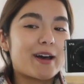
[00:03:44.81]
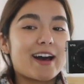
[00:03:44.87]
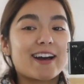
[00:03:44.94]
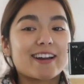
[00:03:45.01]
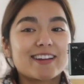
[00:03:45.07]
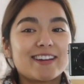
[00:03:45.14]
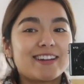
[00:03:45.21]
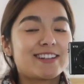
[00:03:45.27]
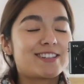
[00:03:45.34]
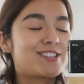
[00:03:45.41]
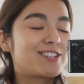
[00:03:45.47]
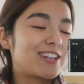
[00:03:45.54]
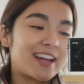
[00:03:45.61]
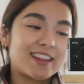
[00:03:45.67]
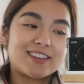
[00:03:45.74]
back,
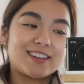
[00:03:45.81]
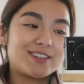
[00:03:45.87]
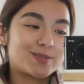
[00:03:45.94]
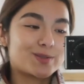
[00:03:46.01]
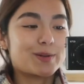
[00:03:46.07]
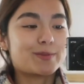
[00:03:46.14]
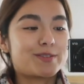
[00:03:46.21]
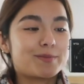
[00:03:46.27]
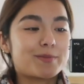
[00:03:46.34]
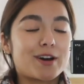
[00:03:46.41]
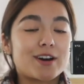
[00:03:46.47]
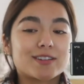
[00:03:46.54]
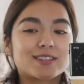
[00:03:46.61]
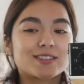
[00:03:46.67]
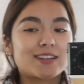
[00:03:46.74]
check the description
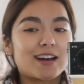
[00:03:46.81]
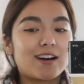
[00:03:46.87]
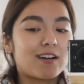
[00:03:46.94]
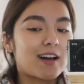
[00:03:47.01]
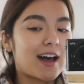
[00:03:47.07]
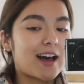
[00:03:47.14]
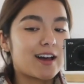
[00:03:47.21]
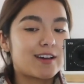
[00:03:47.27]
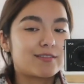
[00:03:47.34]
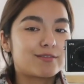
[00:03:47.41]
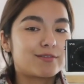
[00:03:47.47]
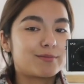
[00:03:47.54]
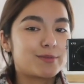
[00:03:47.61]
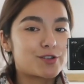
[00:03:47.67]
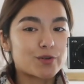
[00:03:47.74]
box. I'll
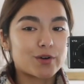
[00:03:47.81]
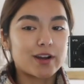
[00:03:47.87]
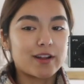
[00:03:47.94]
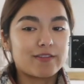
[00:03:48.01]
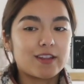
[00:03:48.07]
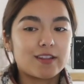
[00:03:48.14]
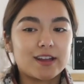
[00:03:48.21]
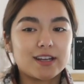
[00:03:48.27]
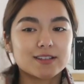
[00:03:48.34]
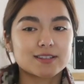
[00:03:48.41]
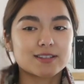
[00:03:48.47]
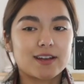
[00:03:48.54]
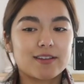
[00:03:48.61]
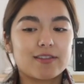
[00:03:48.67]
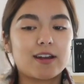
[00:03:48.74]
have majority of the
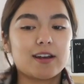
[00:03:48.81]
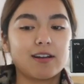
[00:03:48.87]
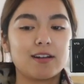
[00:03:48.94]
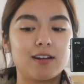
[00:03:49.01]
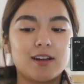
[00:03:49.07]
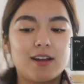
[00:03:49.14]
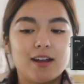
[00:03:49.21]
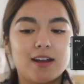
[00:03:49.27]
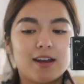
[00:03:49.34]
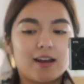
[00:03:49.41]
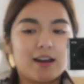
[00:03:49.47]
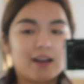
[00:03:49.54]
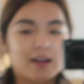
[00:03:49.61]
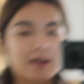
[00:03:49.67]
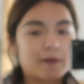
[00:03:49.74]
links down there.
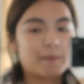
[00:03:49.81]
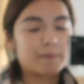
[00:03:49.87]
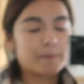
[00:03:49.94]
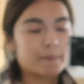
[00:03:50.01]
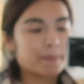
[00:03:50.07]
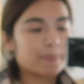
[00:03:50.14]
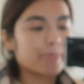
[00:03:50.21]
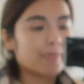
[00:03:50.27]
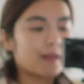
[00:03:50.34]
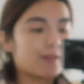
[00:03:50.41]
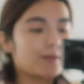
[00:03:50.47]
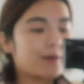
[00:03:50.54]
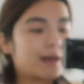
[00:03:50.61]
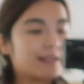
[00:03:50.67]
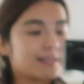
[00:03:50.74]
Um,
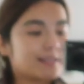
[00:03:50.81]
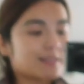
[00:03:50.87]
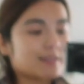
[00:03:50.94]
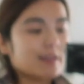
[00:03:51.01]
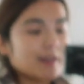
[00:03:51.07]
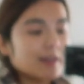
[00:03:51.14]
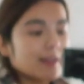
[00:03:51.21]
otherwise,